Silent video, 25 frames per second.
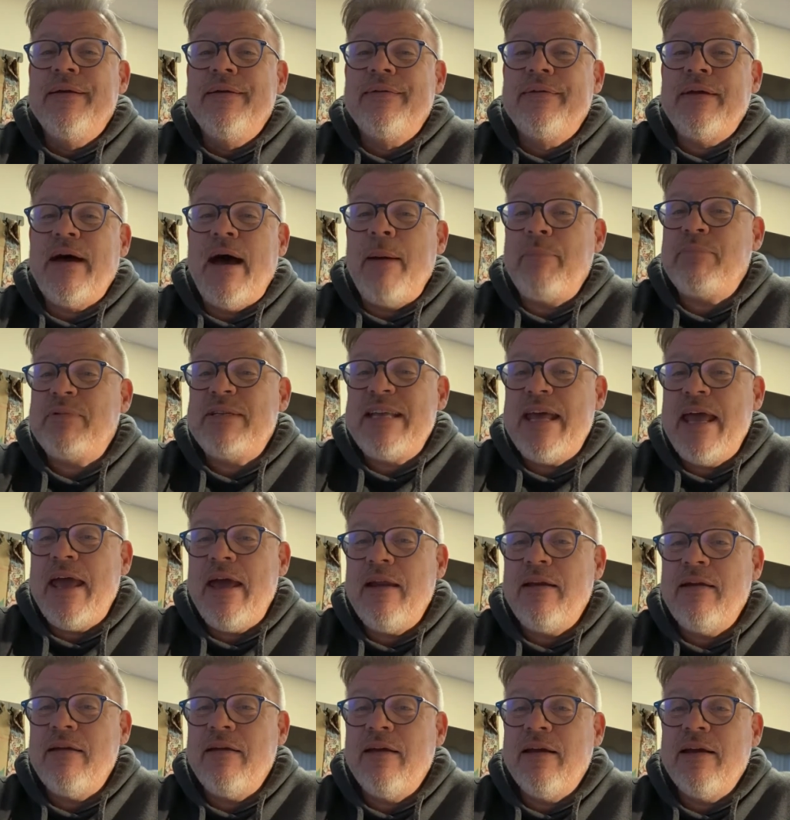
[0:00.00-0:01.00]
Top
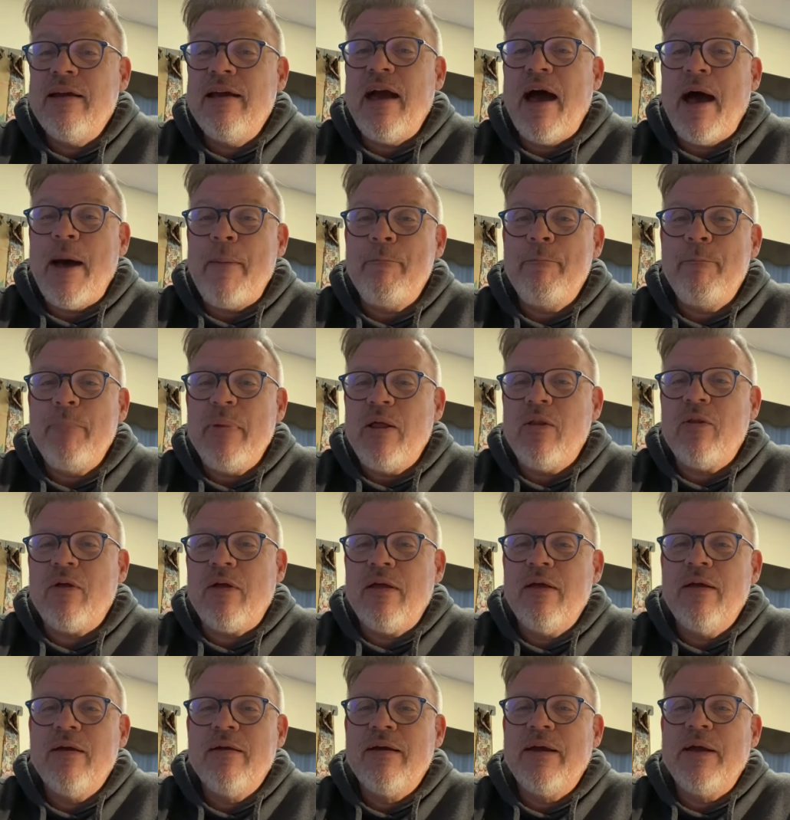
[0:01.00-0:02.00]
10 Got
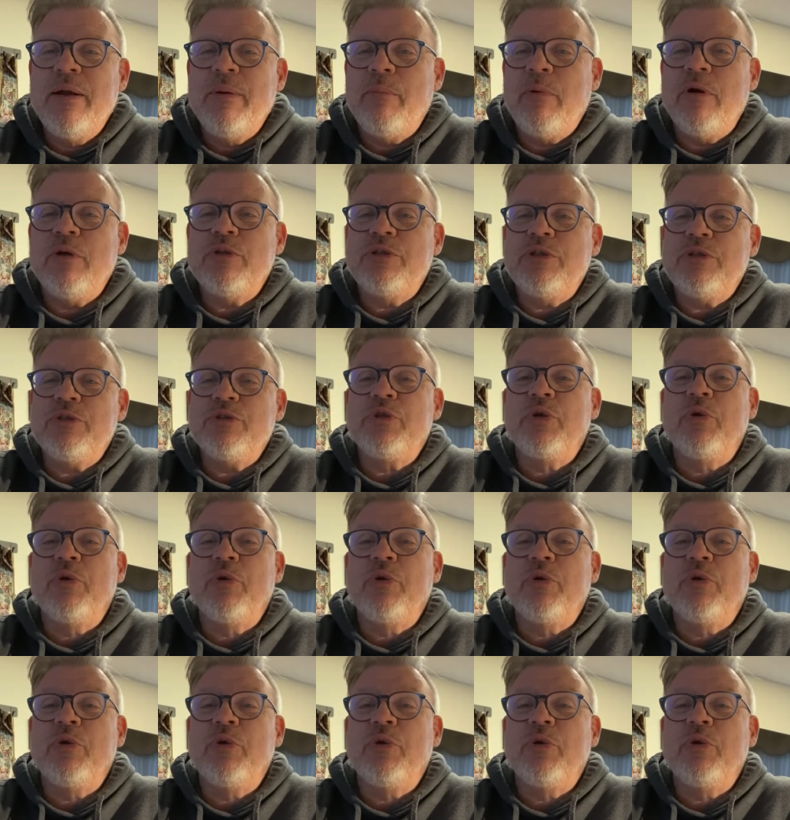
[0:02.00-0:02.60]
Milk commercials.